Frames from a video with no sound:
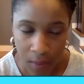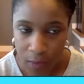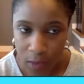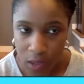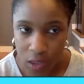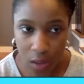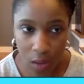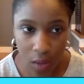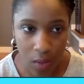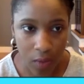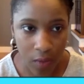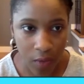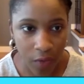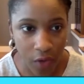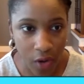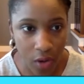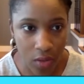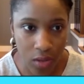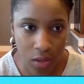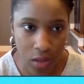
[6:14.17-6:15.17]
So
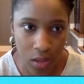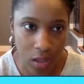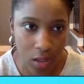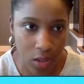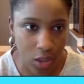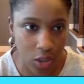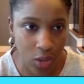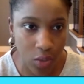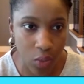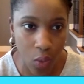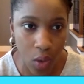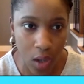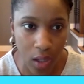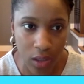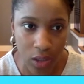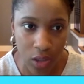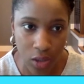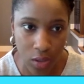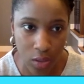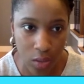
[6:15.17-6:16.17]
first, you just
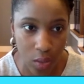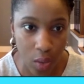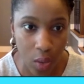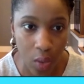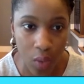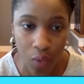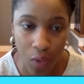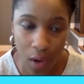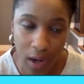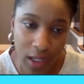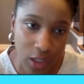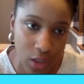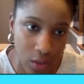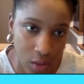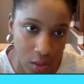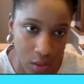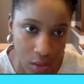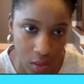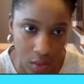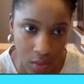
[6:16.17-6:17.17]
want to write your
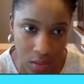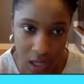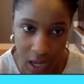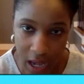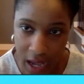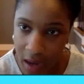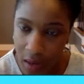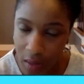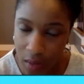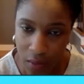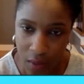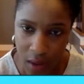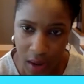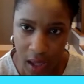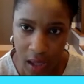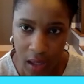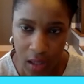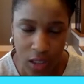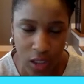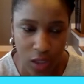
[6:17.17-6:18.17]
goal down,
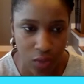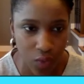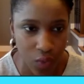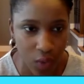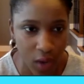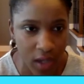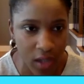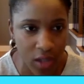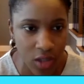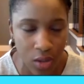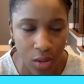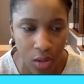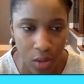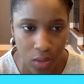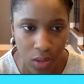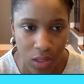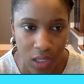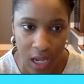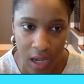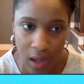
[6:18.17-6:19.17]
right? Just write your
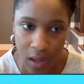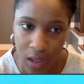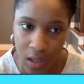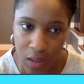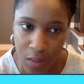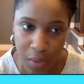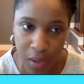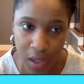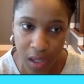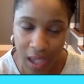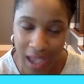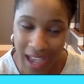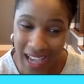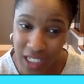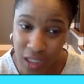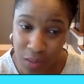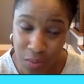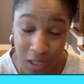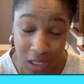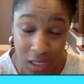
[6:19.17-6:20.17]
goals down and be
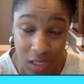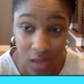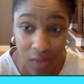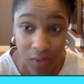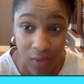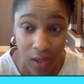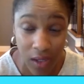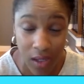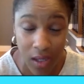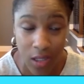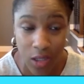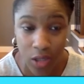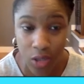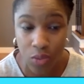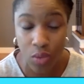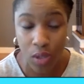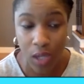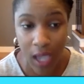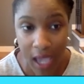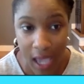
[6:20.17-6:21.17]
as specific as you
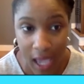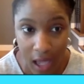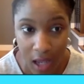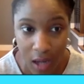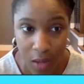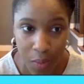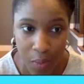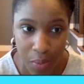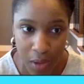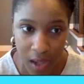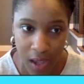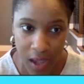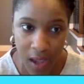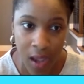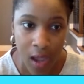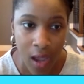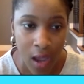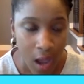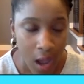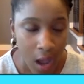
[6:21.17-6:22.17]
can be.
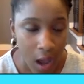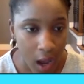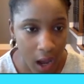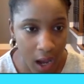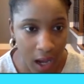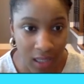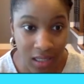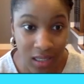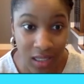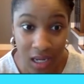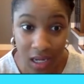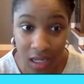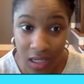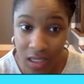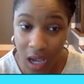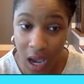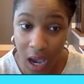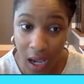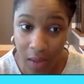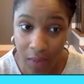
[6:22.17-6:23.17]
Set a
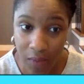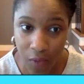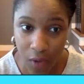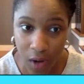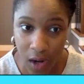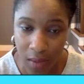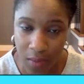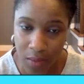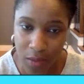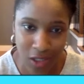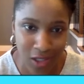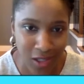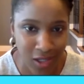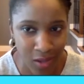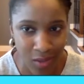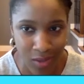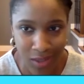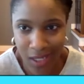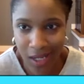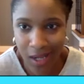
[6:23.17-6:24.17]
time frame. Just
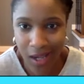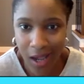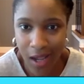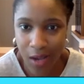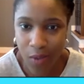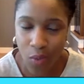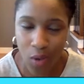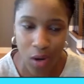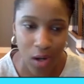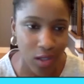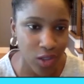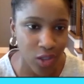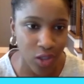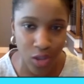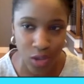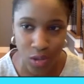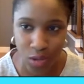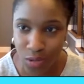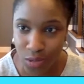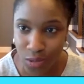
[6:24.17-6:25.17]
don't say, I want
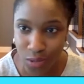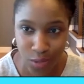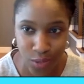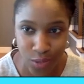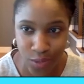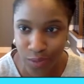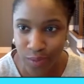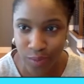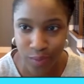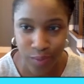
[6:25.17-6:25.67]
to